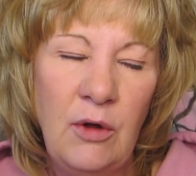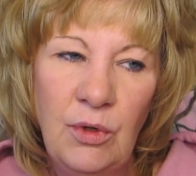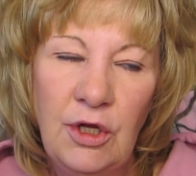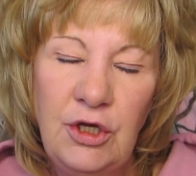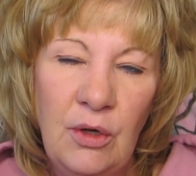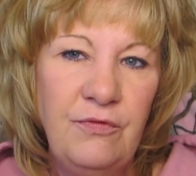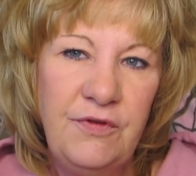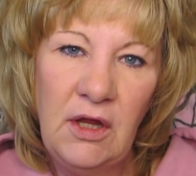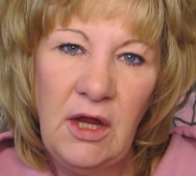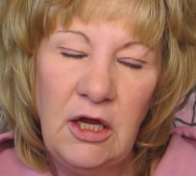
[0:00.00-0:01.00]
I really don't
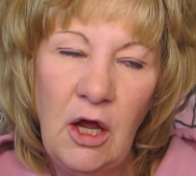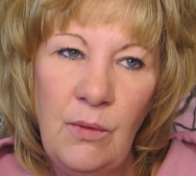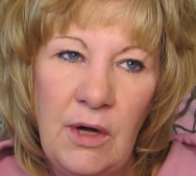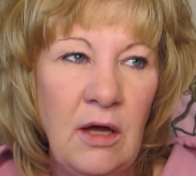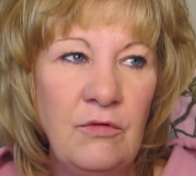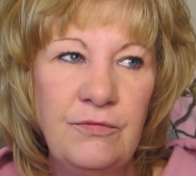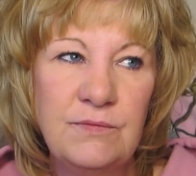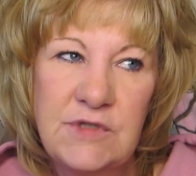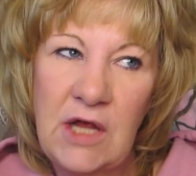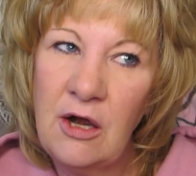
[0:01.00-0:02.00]
feel like going out
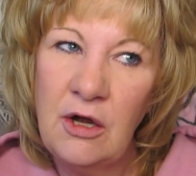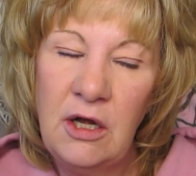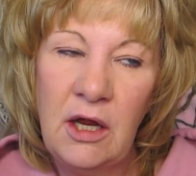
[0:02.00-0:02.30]
Saturday